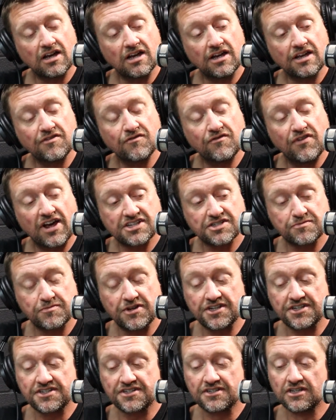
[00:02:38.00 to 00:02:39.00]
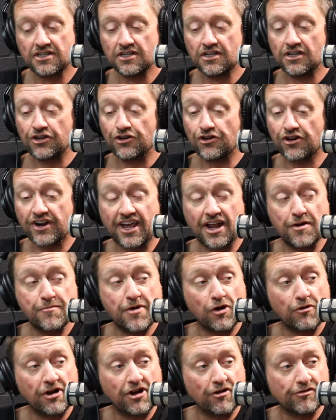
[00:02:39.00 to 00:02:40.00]
investments, you're going to get a
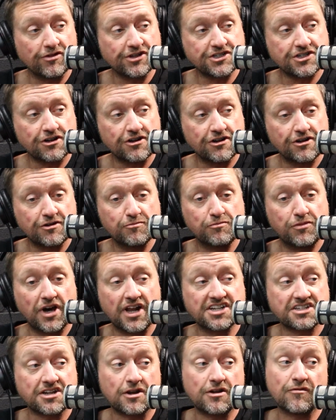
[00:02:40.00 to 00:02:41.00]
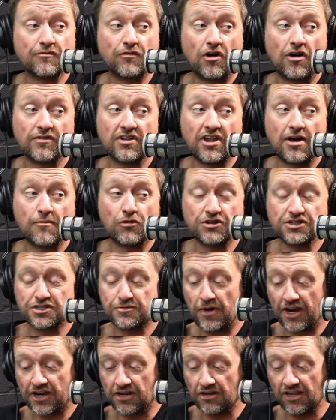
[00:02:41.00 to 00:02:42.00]
better rate of return, but it's going to involve a lot more
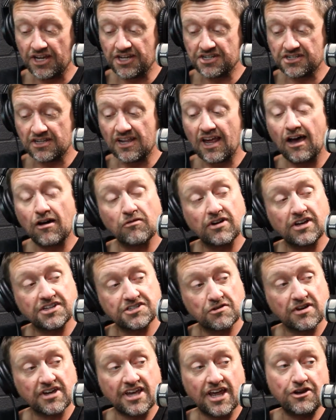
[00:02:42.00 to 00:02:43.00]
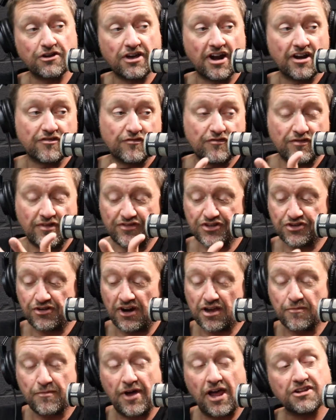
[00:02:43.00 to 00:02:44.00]
speculation that way. So again, you got to
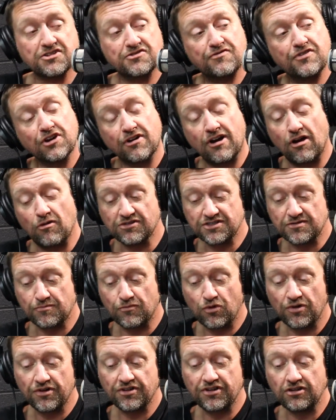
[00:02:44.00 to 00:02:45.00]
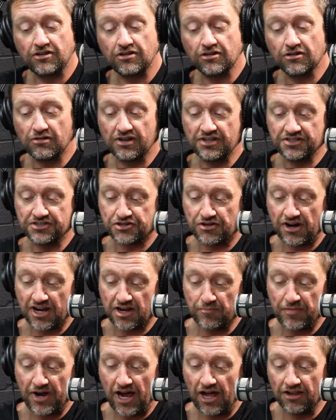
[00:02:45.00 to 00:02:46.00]
strike a balance, figure out what's important to you, and strike
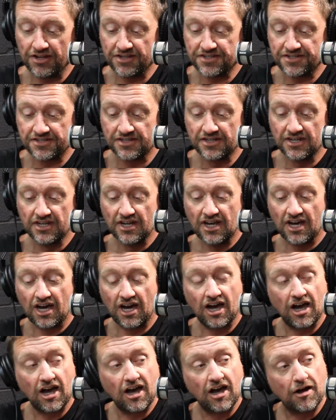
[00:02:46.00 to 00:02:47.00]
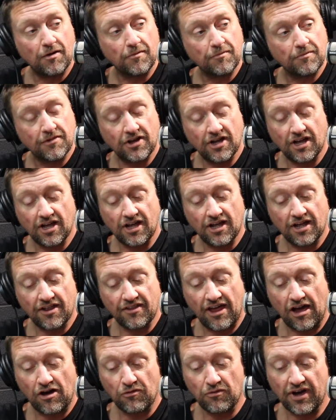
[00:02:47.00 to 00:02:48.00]
a balance
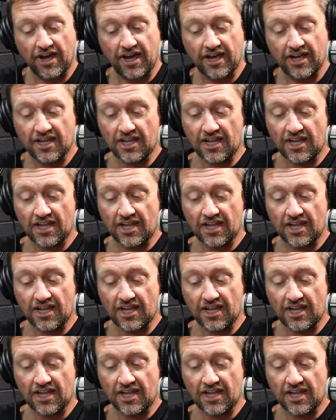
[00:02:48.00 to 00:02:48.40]
that way.